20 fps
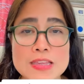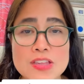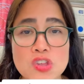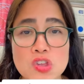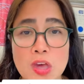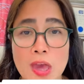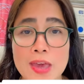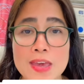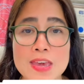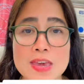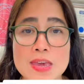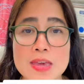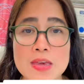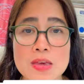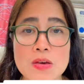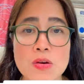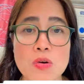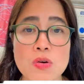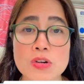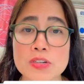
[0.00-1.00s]

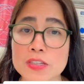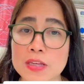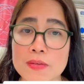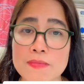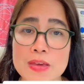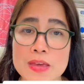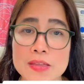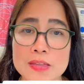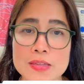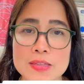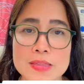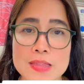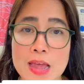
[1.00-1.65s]
checking or savings.